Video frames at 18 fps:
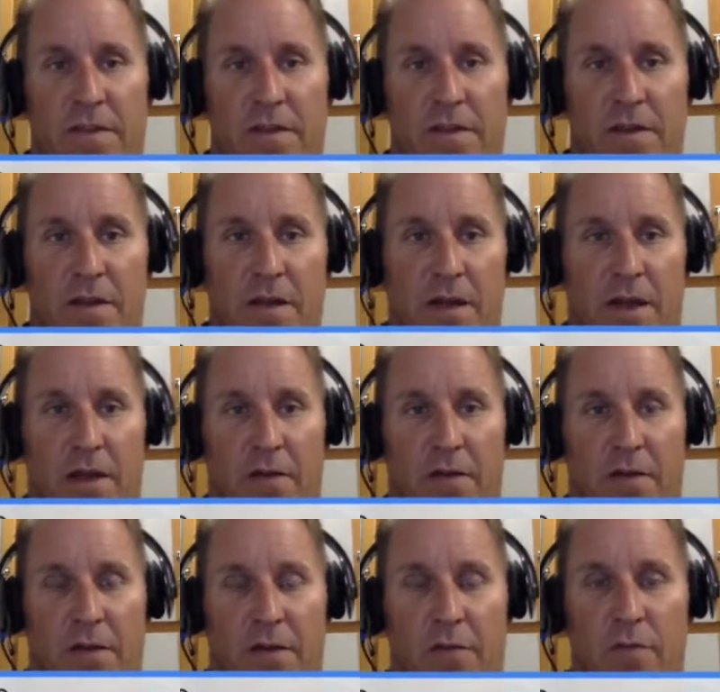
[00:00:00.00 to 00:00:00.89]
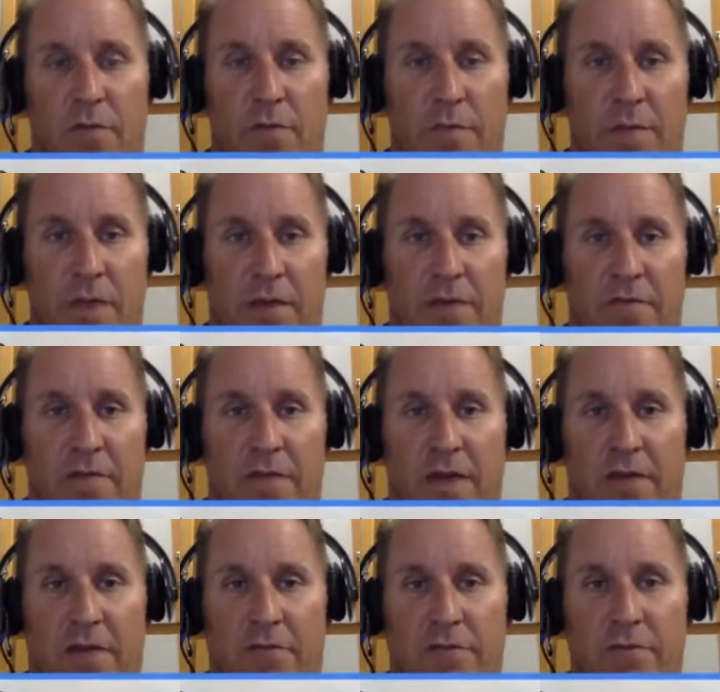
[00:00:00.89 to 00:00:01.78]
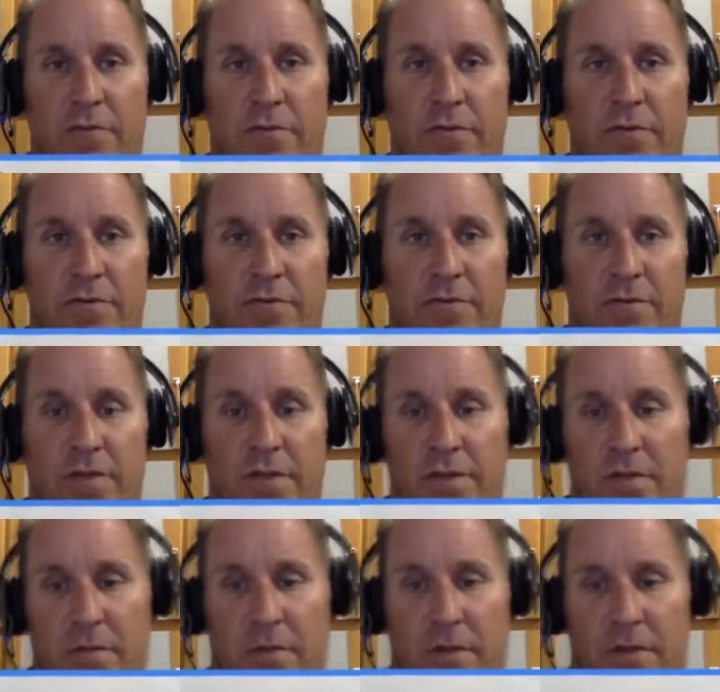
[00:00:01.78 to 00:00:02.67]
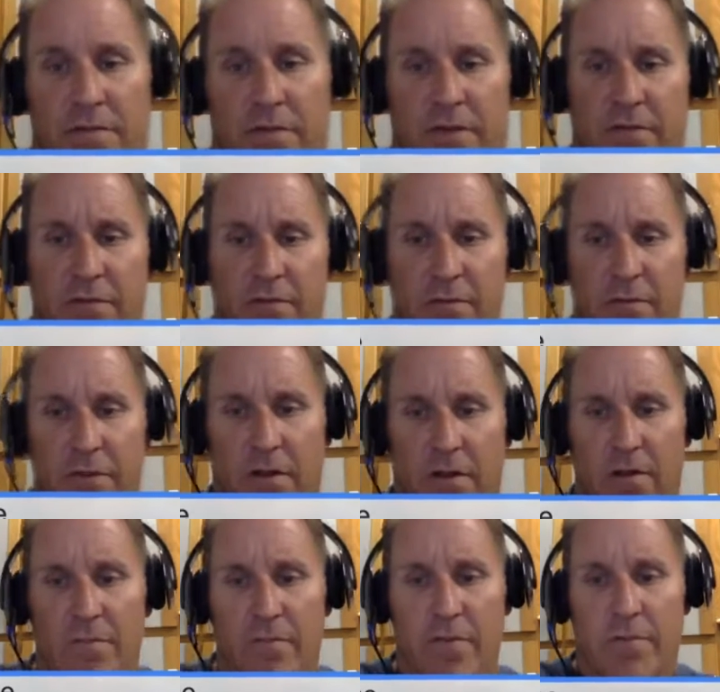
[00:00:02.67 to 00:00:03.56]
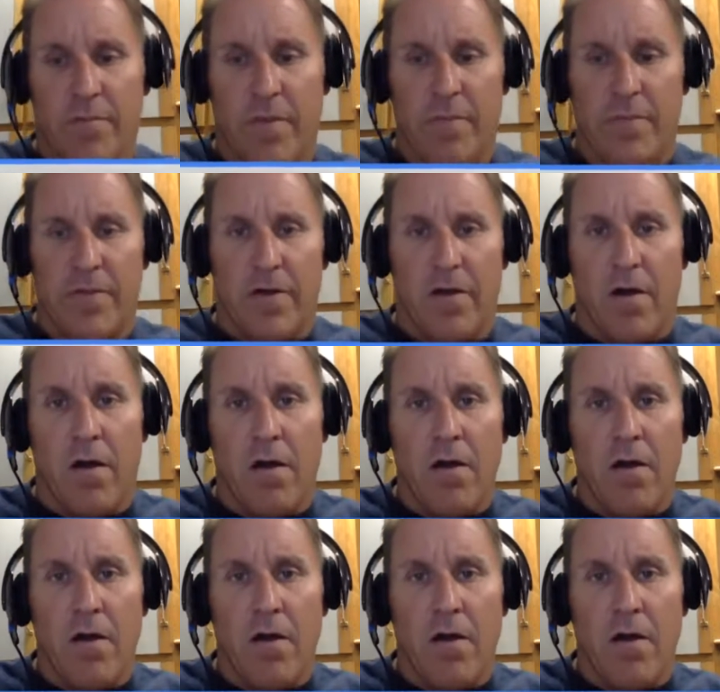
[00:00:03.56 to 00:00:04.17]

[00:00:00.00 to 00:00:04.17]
I don't care who the manufacturer was, you'd think the manufacturer would be all over it. Maybe they are.